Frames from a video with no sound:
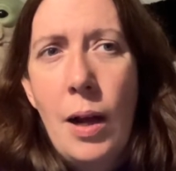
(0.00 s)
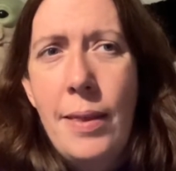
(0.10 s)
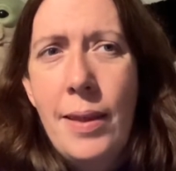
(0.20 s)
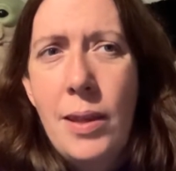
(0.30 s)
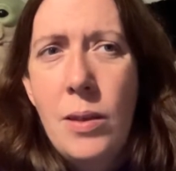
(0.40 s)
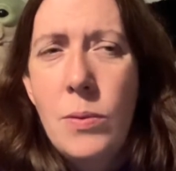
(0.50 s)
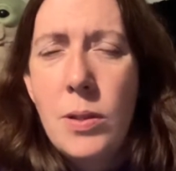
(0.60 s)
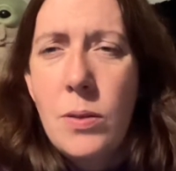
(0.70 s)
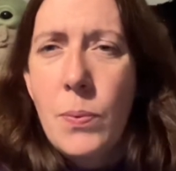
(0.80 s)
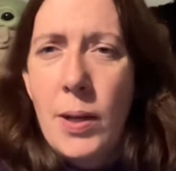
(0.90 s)
think it
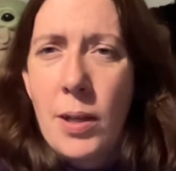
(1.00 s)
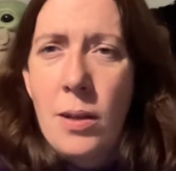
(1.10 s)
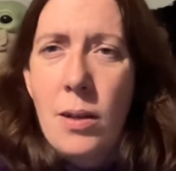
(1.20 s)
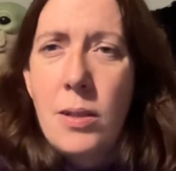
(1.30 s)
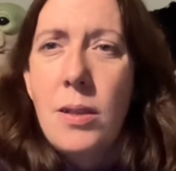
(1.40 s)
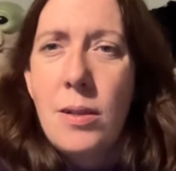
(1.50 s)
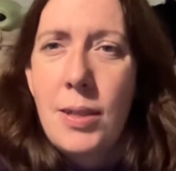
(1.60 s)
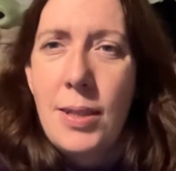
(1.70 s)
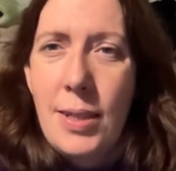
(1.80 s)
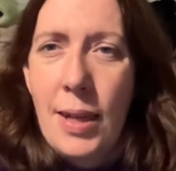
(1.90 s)
was when I
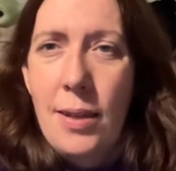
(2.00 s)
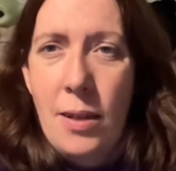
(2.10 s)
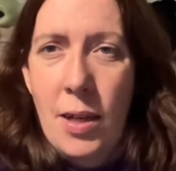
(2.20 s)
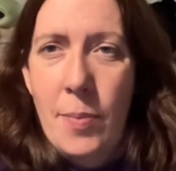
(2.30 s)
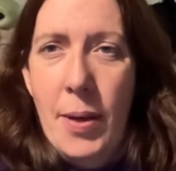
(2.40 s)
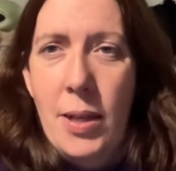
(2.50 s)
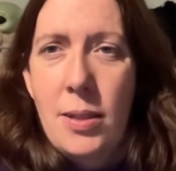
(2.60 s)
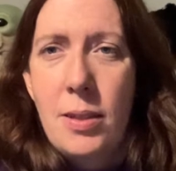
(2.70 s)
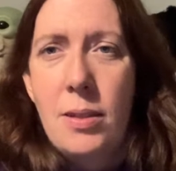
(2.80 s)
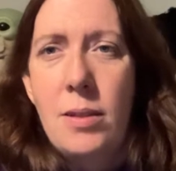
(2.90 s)
started to get the
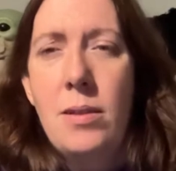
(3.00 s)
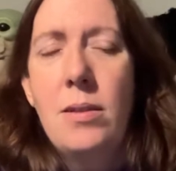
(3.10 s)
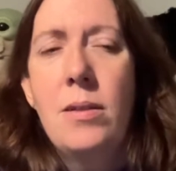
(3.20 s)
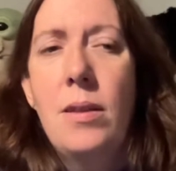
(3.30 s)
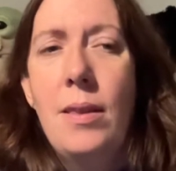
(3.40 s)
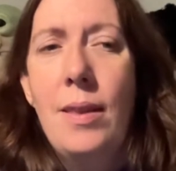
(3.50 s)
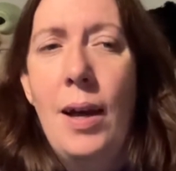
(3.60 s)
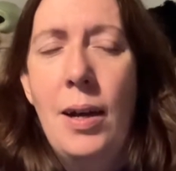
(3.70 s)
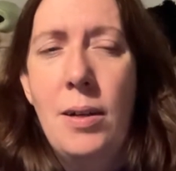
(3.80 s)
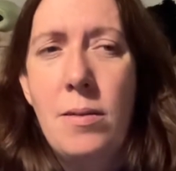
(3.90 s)
nightmares
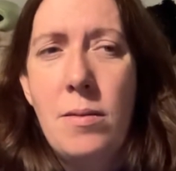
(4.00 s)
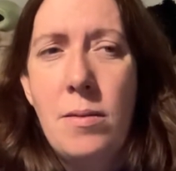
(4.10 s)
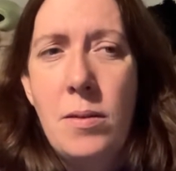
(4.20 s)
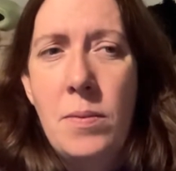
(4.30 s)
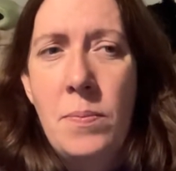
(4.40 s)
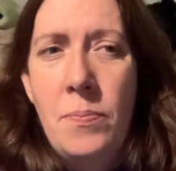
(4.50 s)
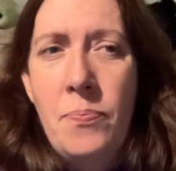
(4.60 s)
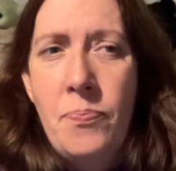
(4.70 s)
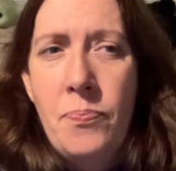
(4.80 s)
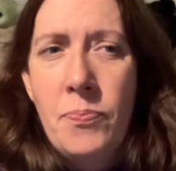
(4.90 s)
that
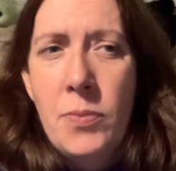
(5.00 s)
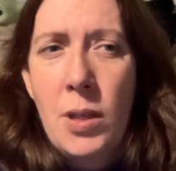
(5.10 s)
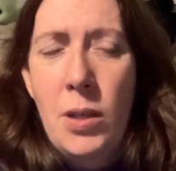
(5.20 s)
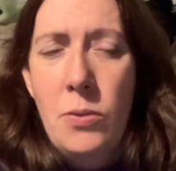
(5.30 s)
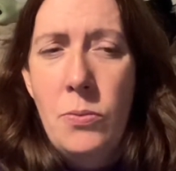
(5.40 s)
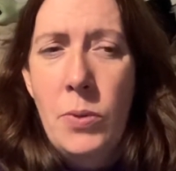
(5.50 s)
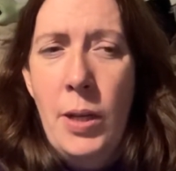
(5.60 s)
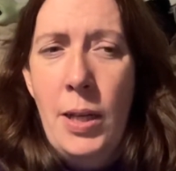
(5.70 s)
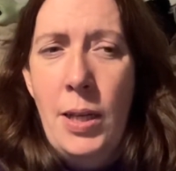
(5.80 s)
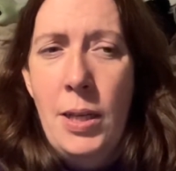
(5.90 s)
it
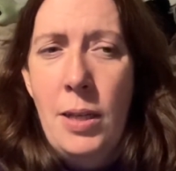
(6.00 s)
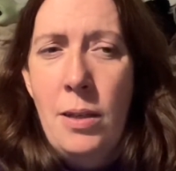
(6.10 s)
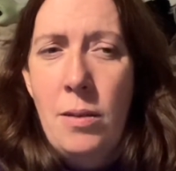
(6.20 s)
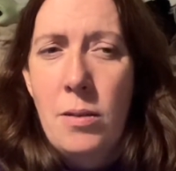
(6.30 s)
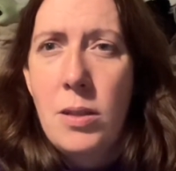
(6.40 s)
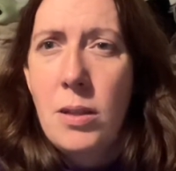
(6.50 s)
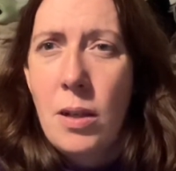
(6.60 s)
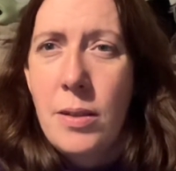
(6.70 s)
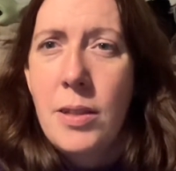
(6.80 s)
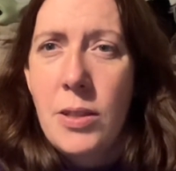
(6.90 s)
really
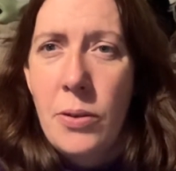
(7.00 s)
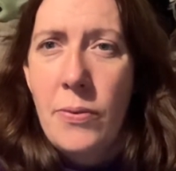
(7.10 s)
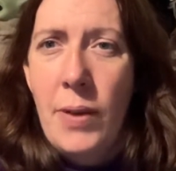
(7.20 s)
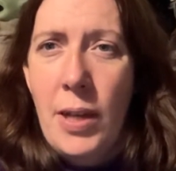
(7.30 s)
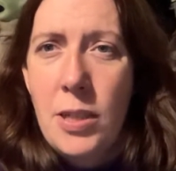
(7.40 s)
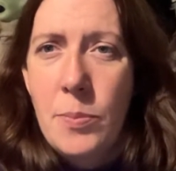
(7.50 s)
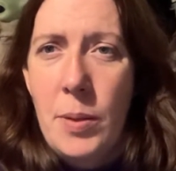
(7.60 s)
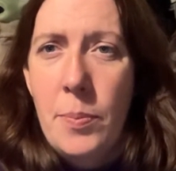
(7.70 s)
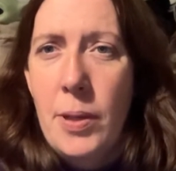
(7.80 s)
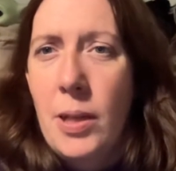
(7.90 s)
started to affect
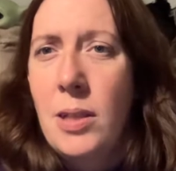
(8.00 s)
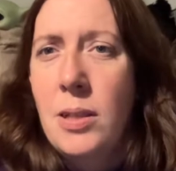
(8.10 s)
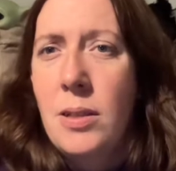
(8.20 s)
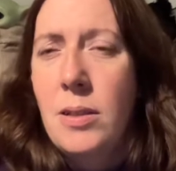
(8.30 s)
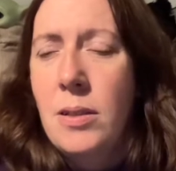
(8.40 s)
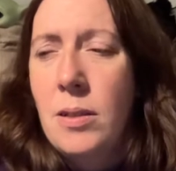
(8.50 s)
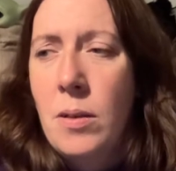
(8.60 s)
me, because